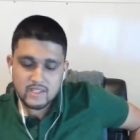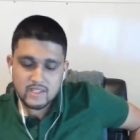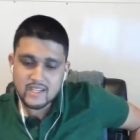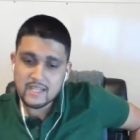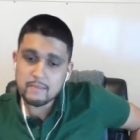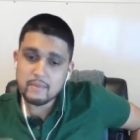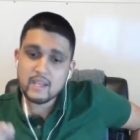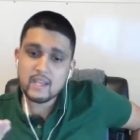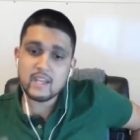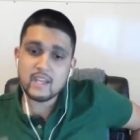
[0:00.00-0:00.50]

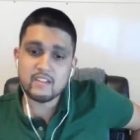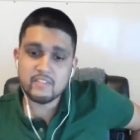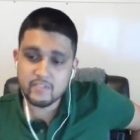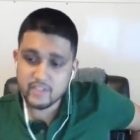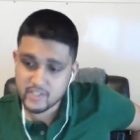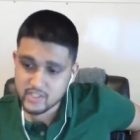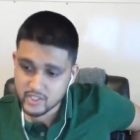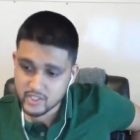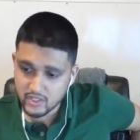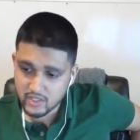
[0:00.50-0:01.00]
can be
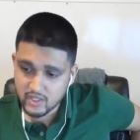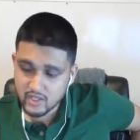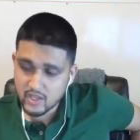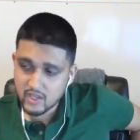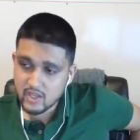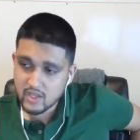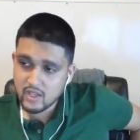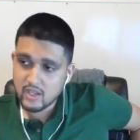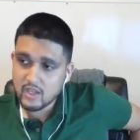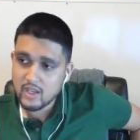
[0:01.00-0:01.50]
inefficient,
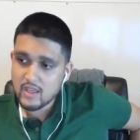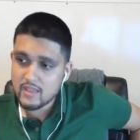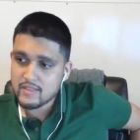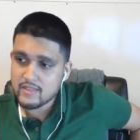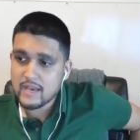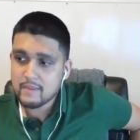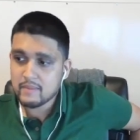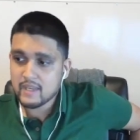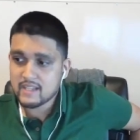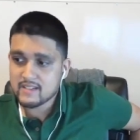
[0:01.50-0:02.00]

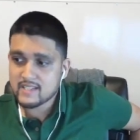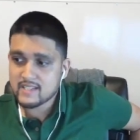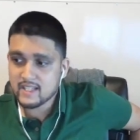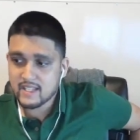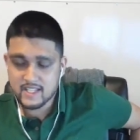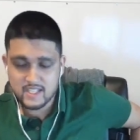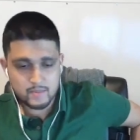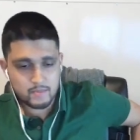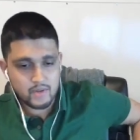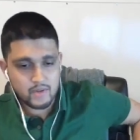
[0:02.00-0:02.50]
that means that
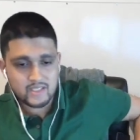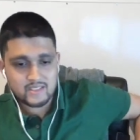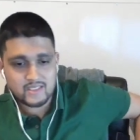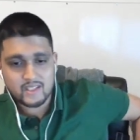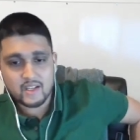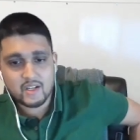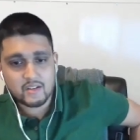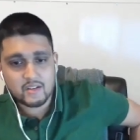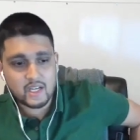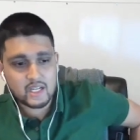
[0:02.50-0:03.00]
it's priced
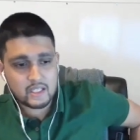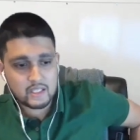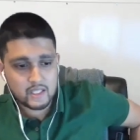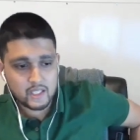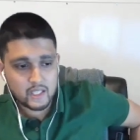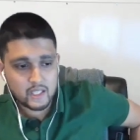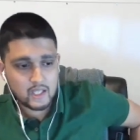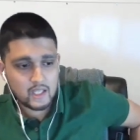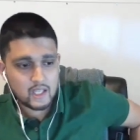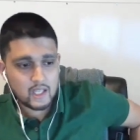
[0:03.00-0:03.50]

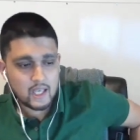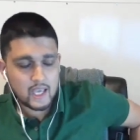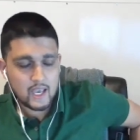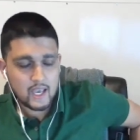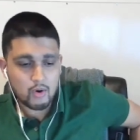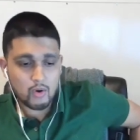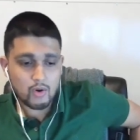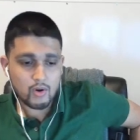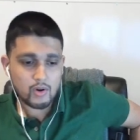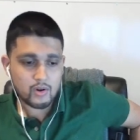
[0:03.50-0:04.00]
incorrectly,
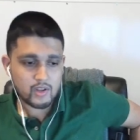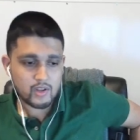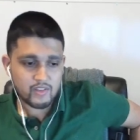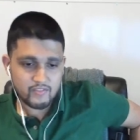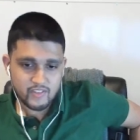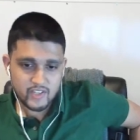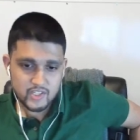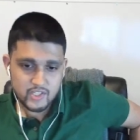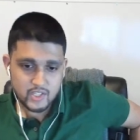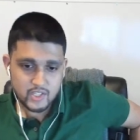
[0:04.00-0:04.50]
or
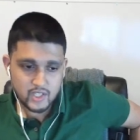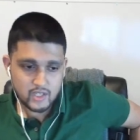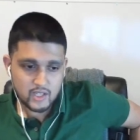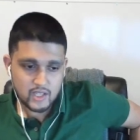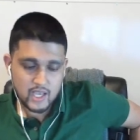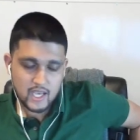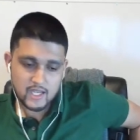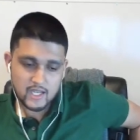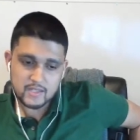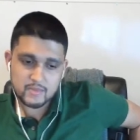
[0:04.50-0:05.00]
efficient
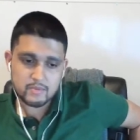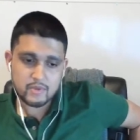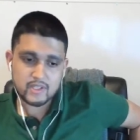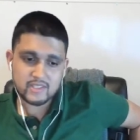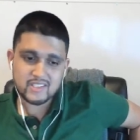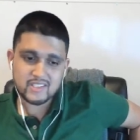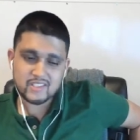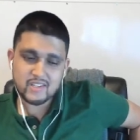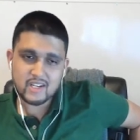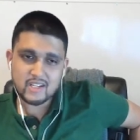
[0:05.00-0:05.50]
and it's
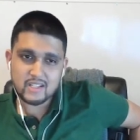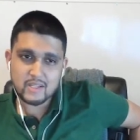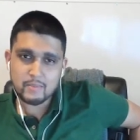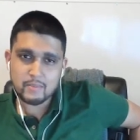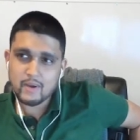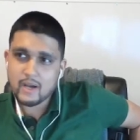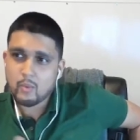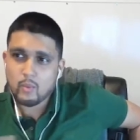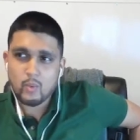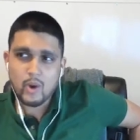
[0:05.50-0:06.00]
priced correctly.
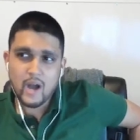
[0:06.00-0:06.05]
But